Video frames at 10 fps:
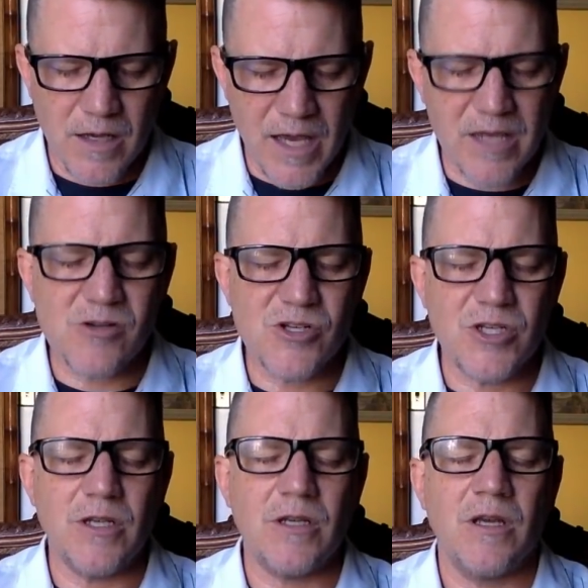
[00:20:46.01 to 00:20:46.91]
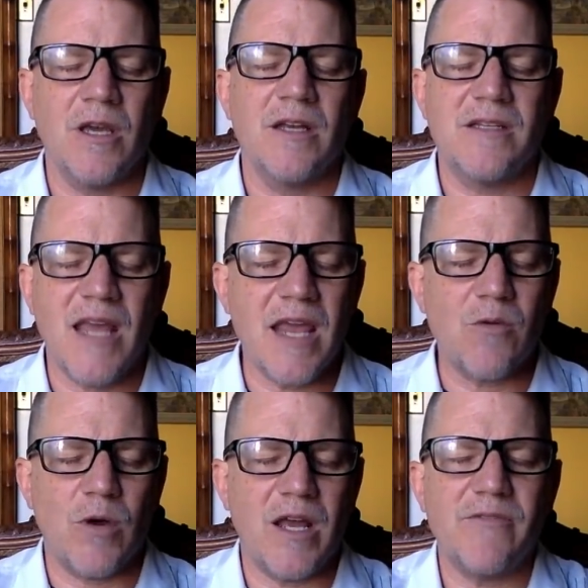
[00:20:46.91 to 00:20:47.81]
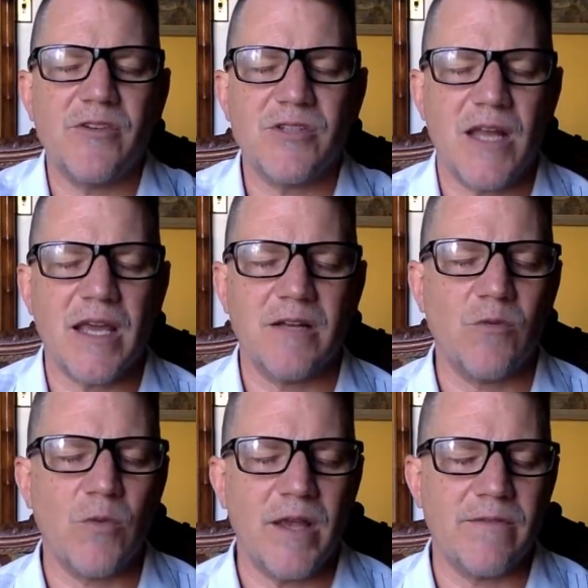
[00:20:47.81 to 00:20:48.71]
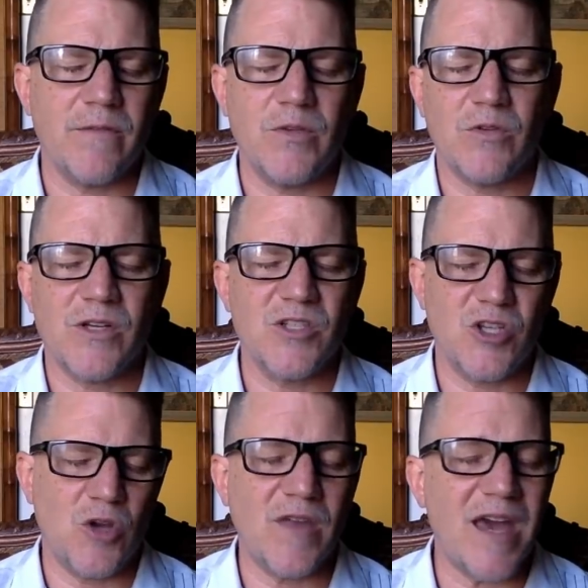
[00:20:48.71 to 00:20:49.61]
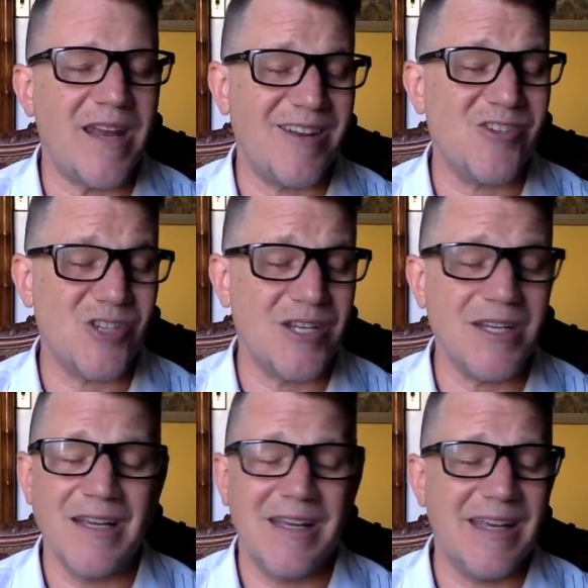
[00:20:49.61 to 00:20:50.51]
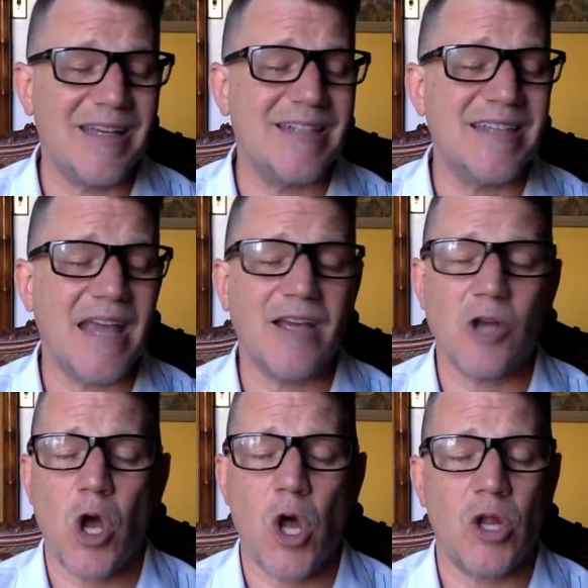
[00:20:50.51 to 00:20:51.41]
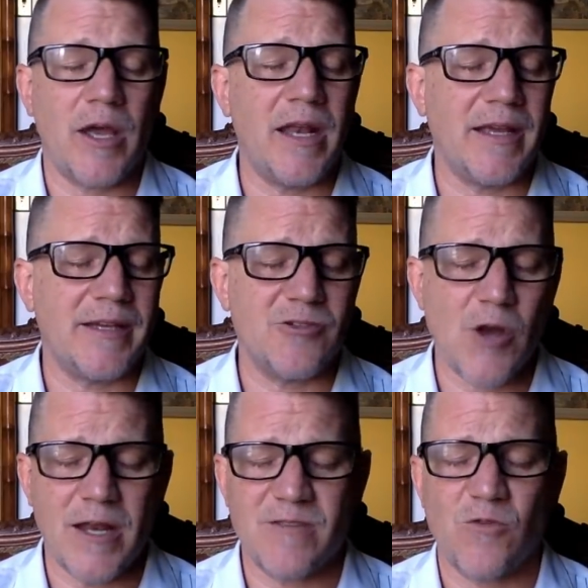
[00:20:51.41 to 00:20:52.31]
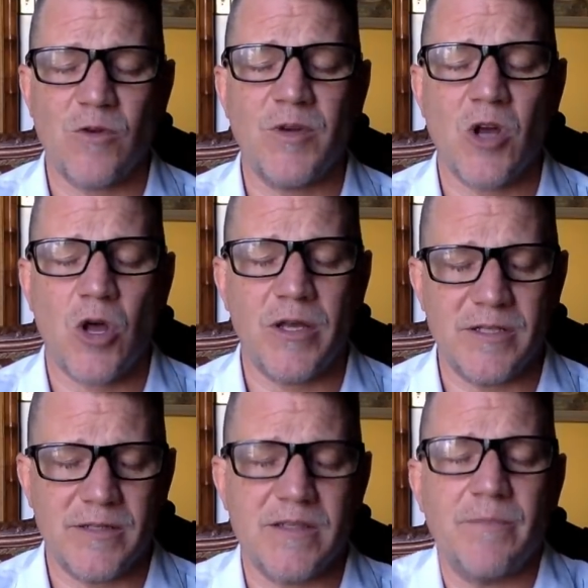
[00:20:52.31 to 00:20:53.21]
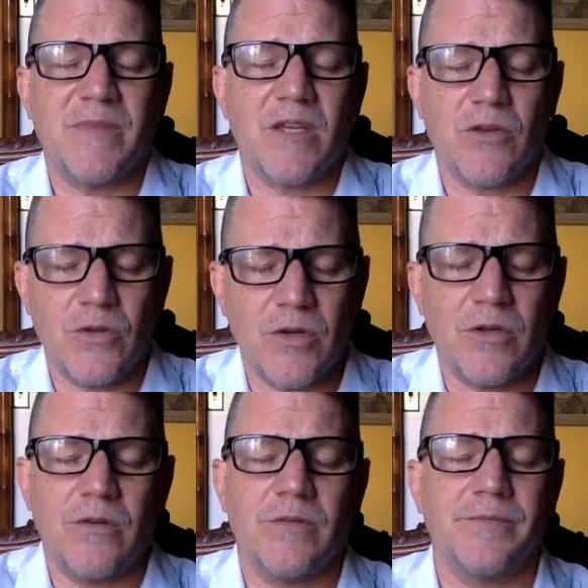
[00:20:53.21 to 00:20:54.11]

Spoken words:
energy take whatever's negative away from you, because you know that energy, it can take it all and it can transform it all into something good.